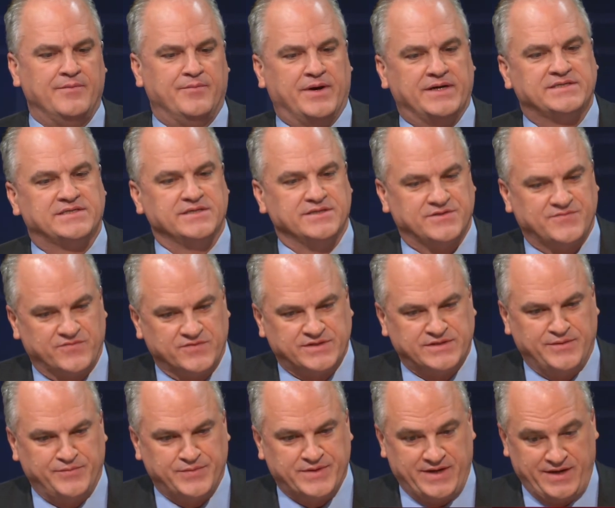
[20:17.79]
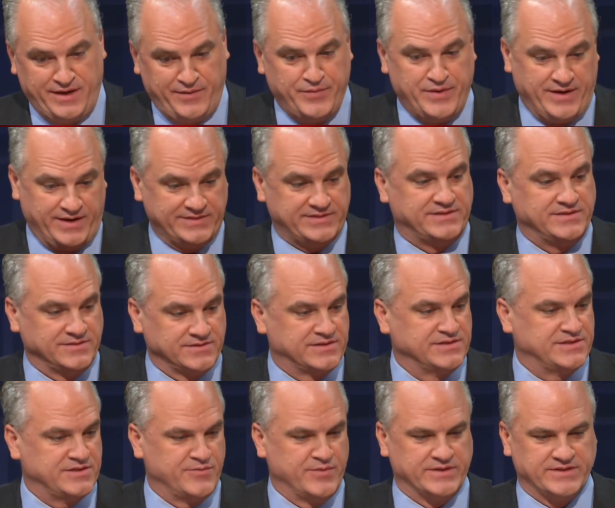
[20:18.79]
My sense for some time, and I still
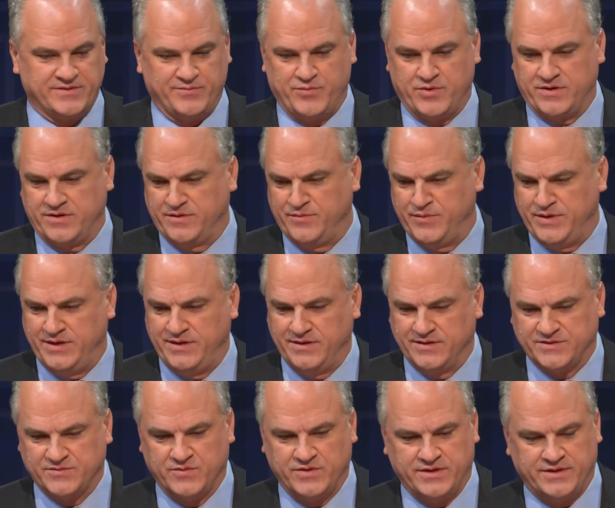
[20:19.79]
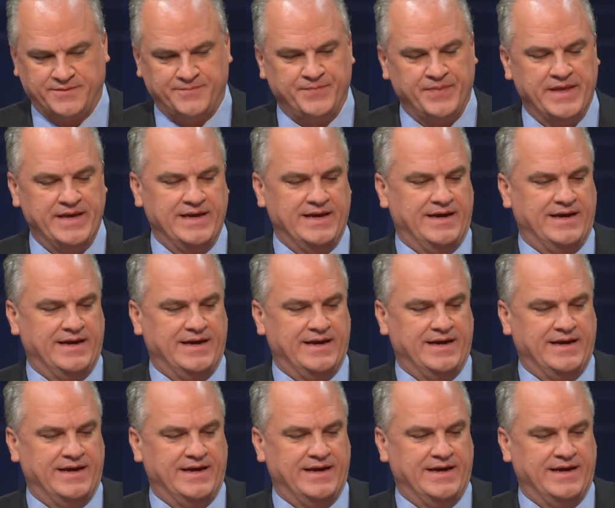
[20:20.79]
consider myself part of the media as well,